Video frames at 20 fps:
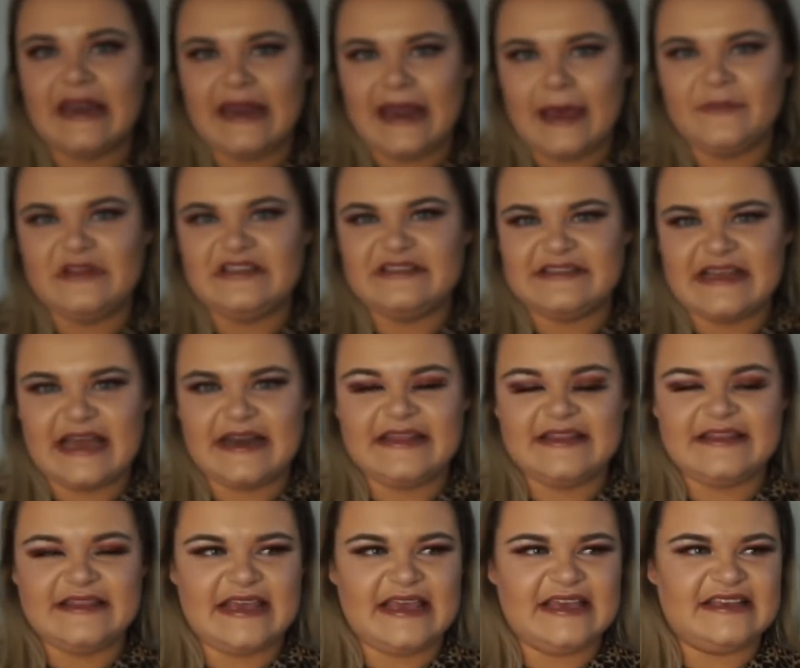lemon
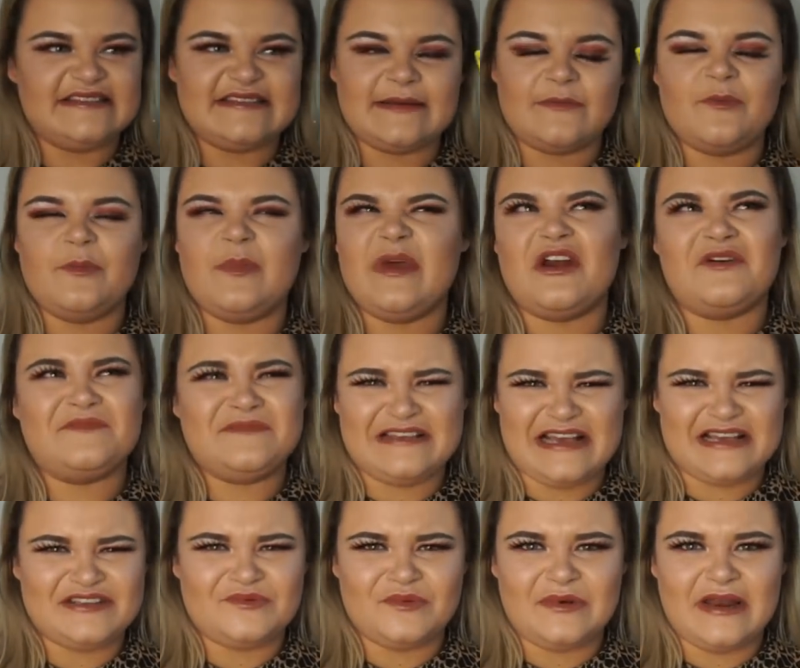scented things. I'm a bit
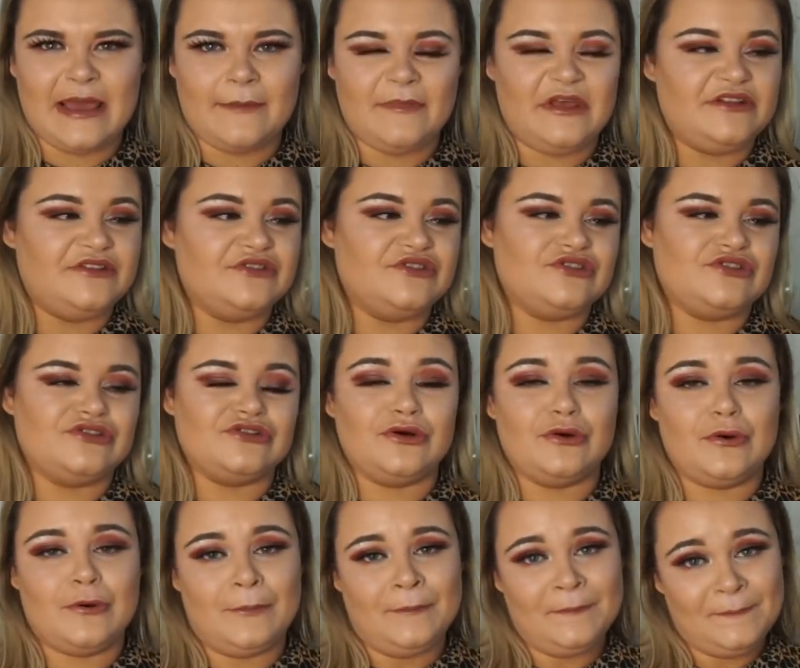obsessed with lemons,
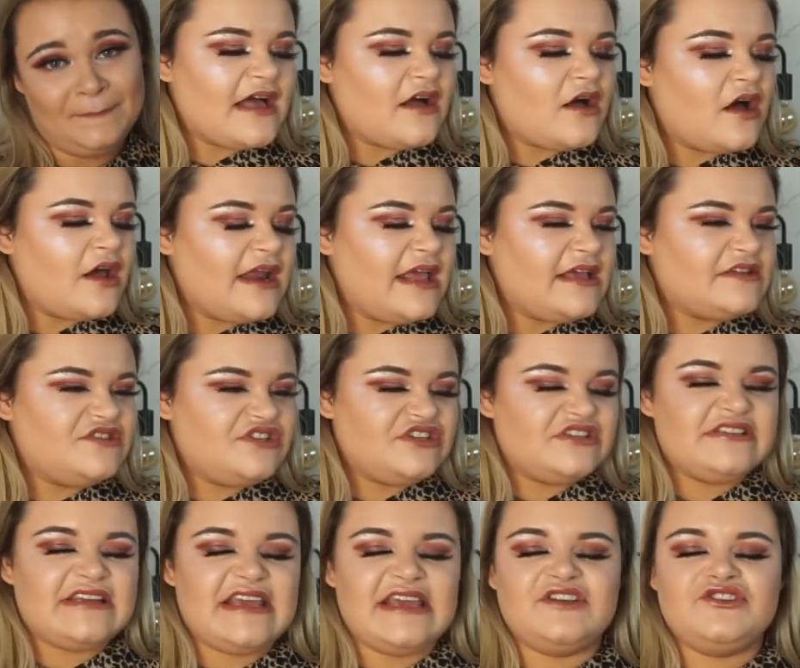so. That is
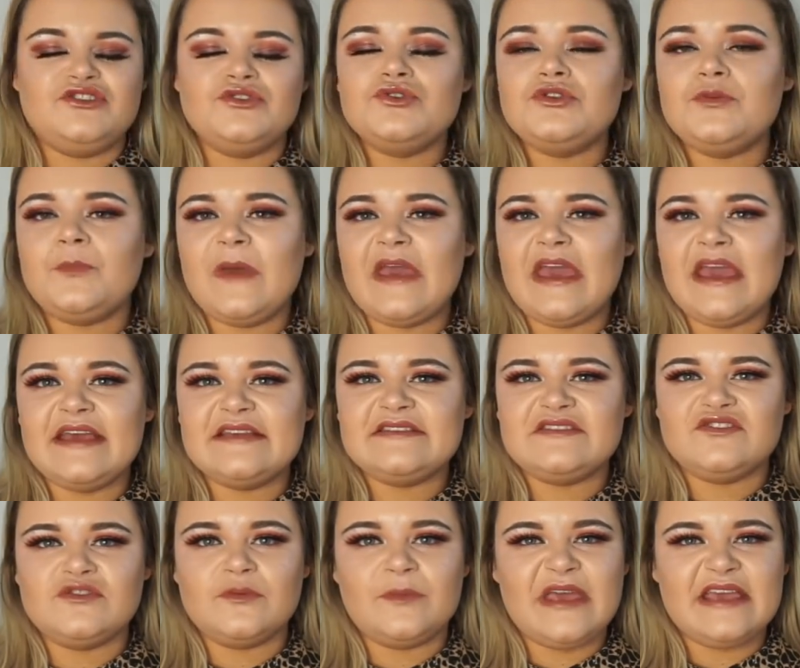just a toothpaste.
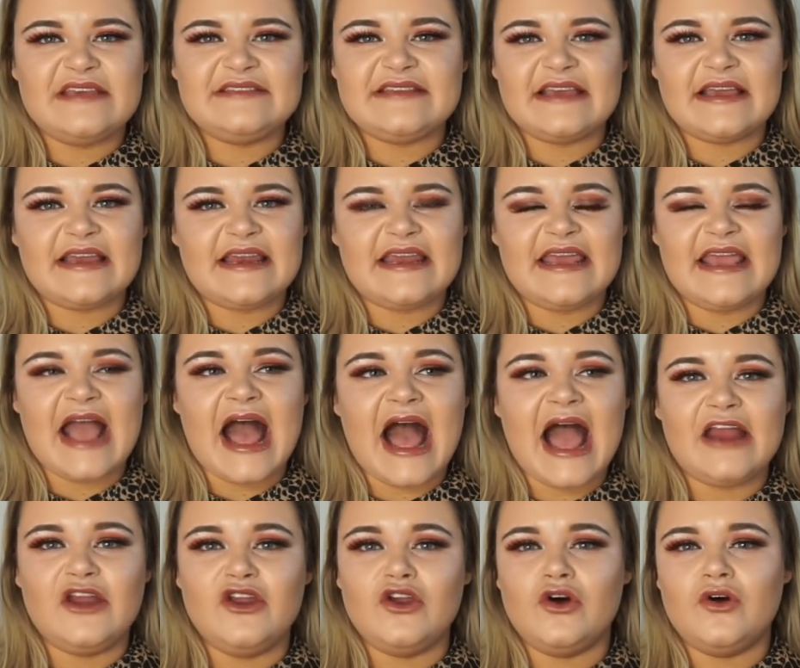So basically
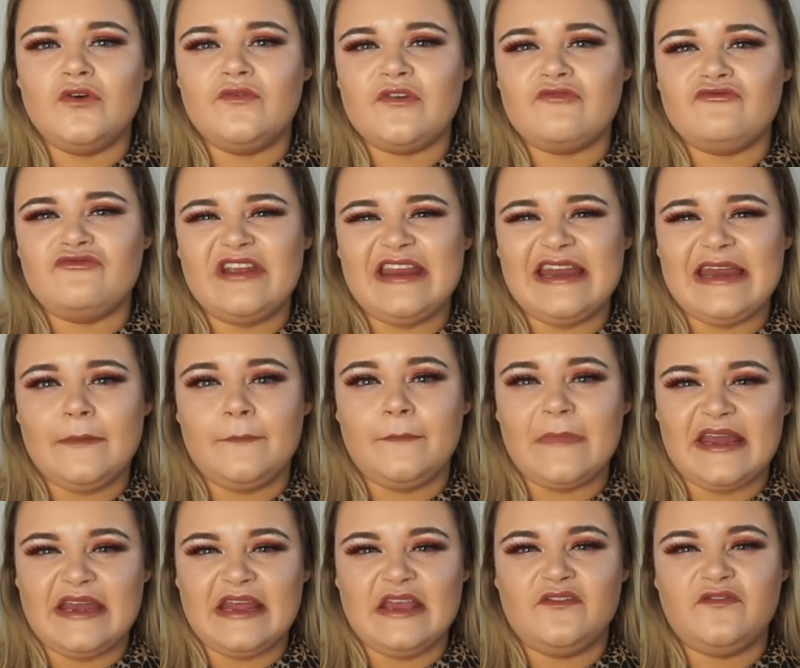I love really
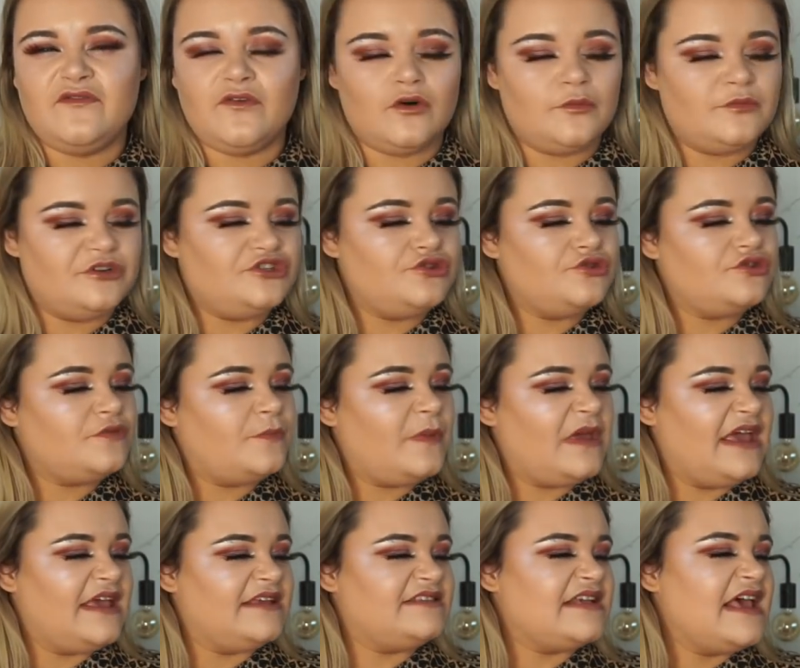minty foaming
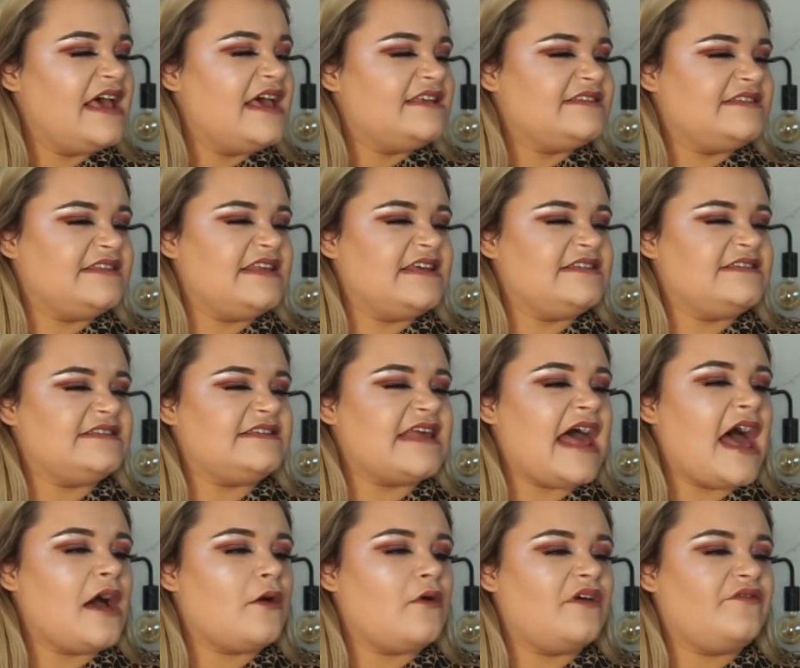toothpaste. So this is the
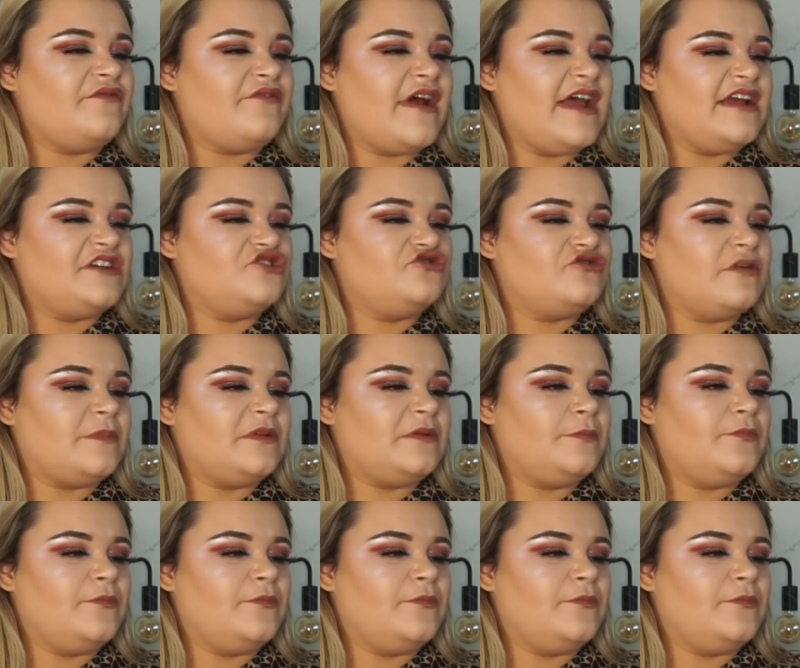Aqua Fresh Triple